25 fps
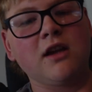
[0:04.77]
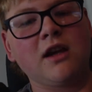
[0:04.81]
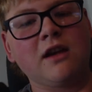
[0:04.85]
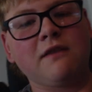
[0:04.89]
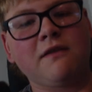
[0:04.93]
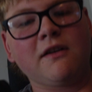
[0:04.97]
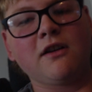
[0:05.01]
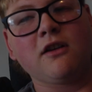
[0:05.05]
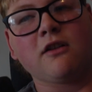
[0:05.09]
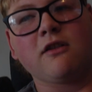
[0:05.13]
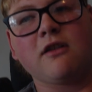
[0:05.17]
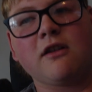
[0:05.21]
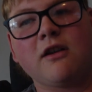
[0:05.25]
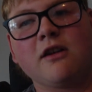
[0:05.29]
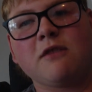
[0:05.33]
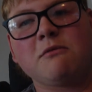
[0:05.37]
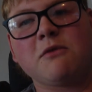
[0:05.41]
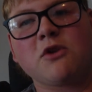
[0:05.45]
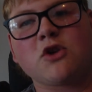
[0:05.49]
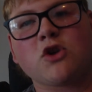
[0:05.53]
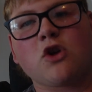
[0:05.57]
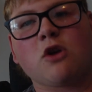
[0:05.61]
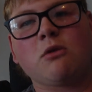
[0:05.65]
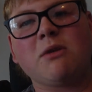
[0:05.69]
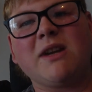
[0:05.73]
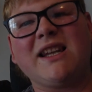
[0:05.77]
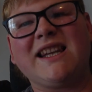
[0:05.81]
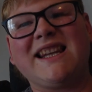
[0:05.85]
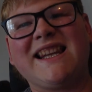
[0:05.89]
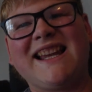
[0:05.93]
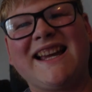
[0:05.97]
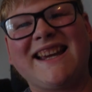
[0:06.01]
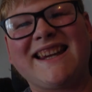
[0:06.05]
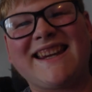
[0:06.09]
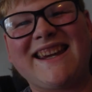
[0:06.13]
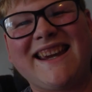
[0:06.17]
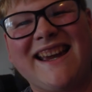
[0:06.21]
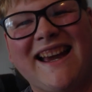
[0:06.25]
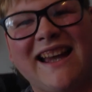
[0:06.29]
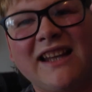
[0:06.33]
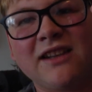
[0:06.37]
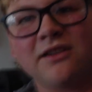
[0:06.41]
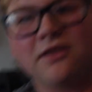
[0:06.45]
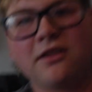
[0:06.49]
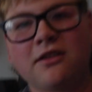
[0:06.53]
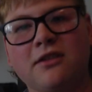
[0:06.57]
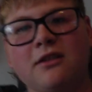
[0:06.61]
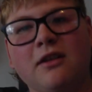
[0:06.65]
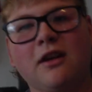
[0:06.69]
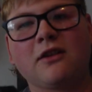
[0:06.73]
If I know your English, comment, like and
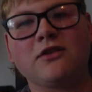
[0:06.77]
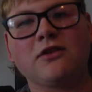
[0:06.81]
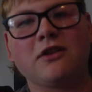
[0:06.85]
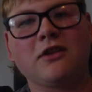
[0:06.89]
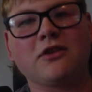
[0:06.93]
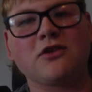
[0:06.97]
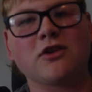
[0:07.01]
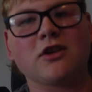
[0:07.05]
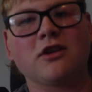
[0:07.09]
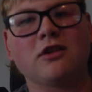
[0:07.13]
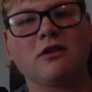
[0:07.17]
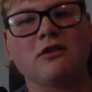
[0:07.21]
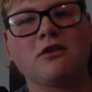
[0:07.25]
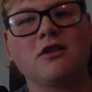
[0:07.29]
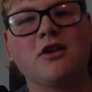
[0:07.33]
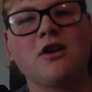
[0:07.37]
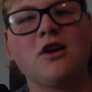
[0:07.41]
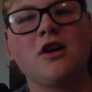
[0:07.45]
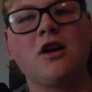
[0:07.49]
subscribe to this channel.